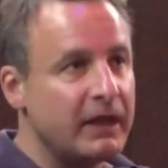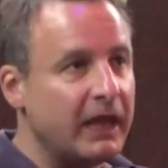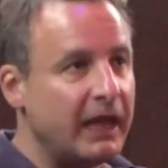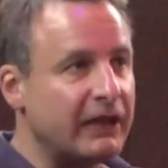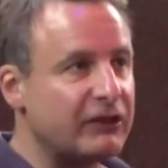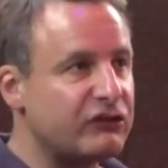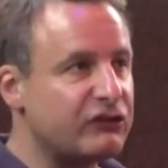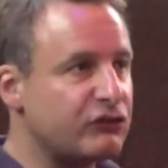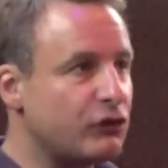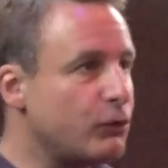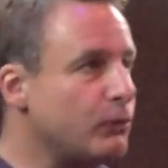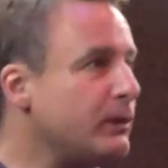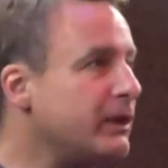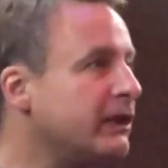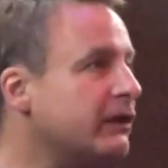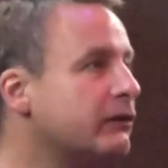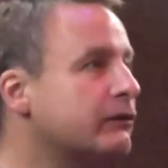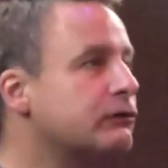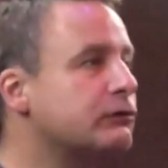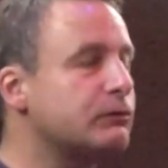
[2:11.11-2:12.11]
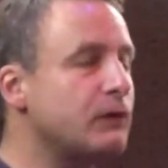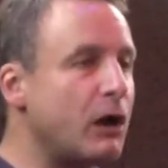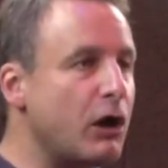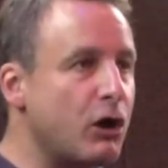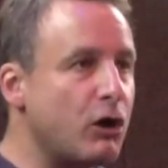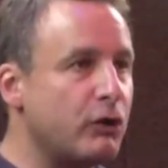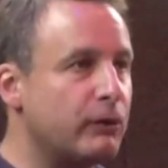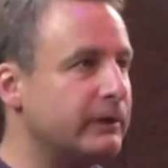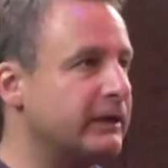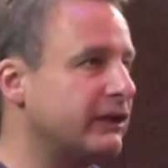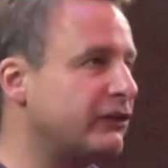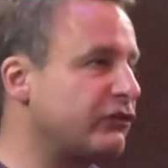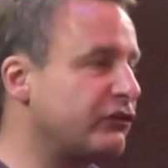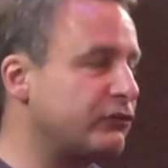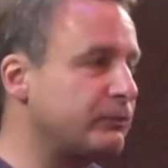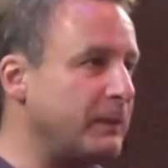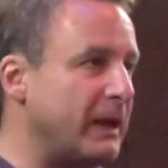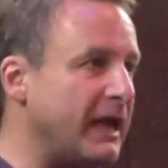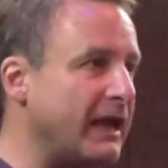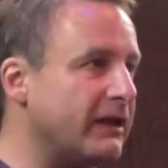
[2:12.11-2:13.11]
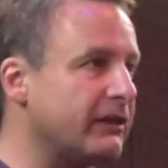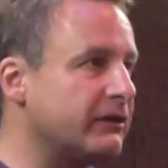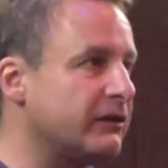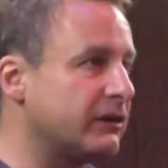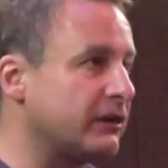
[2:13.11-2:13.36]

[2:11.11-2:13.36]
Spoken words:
And so we could grow and expand